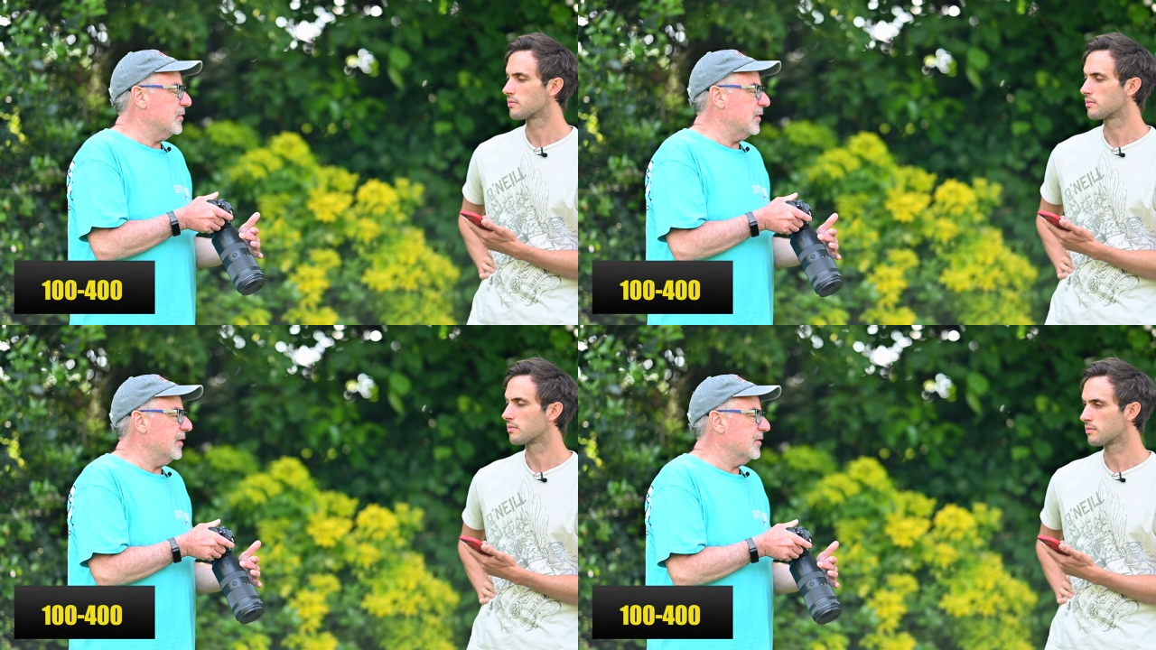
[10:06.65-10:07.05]

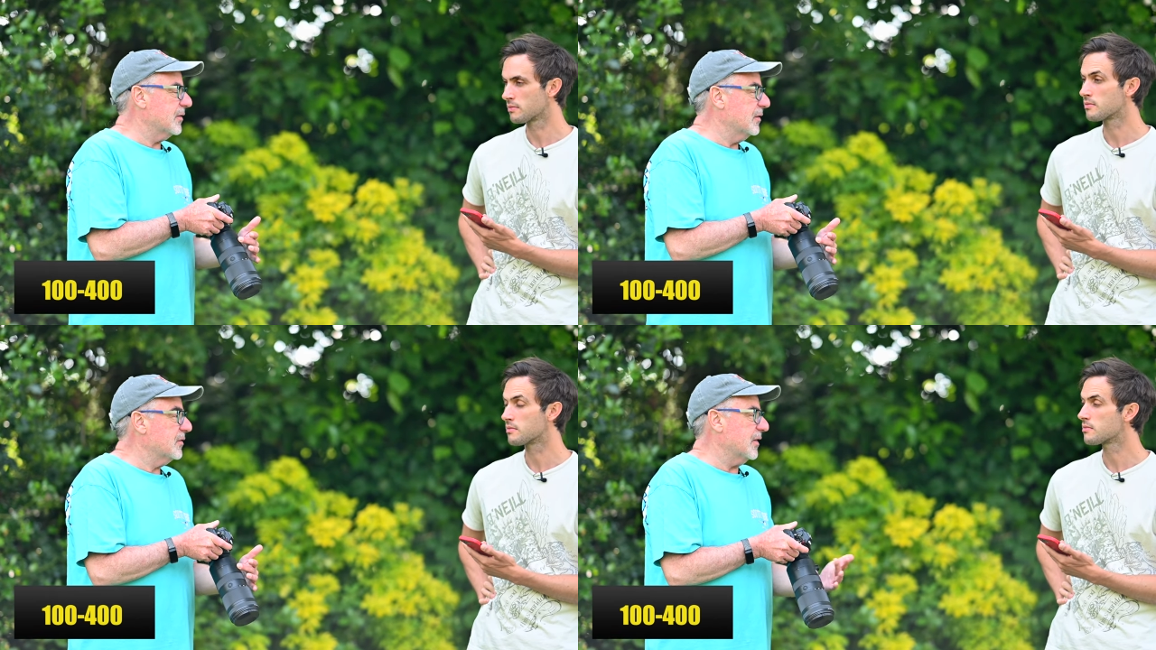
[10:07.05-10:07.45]

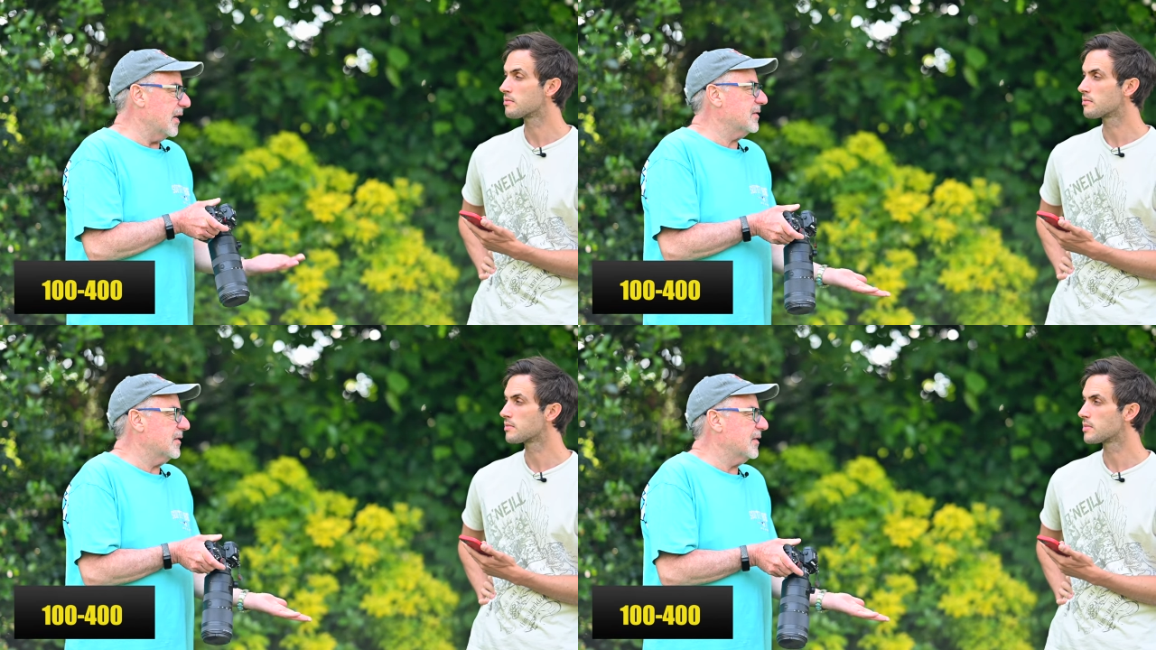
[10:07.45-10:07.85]
Speaker 1: Mm. So
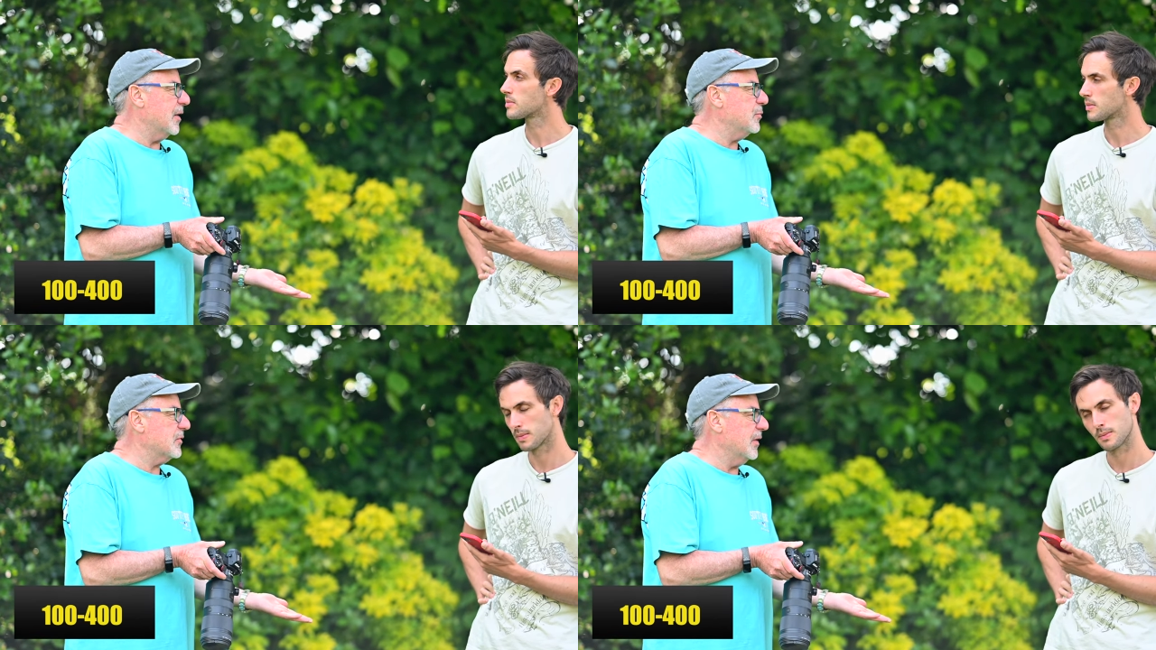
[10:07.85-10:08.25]
that's the
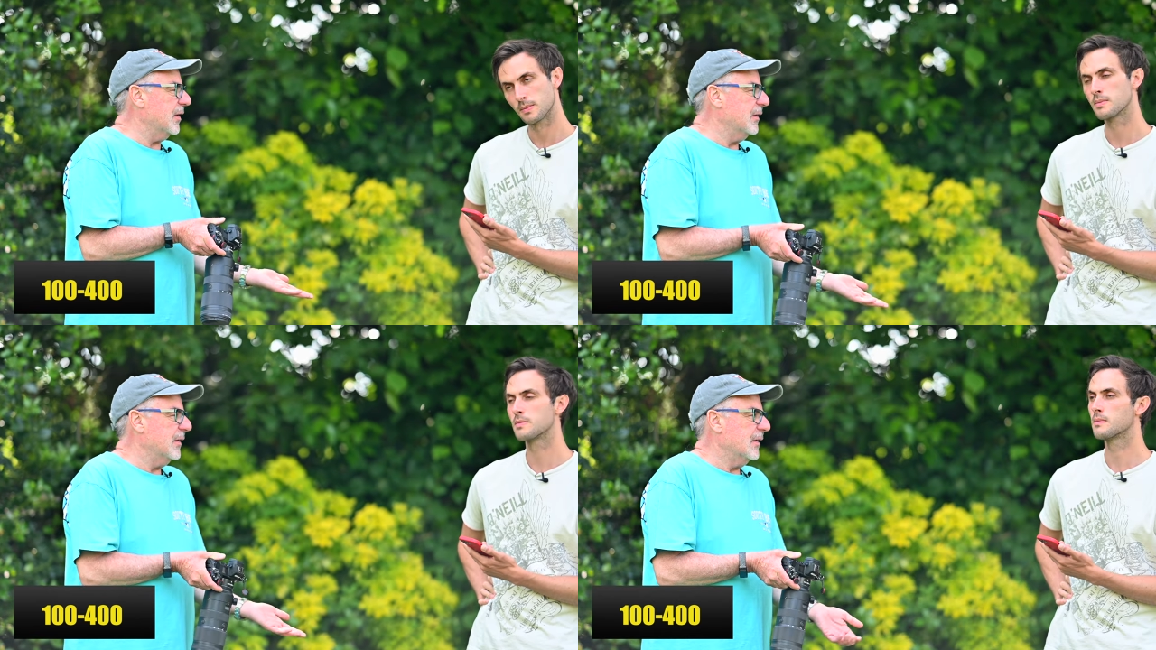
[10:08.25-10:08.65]
same, isn't mm. it?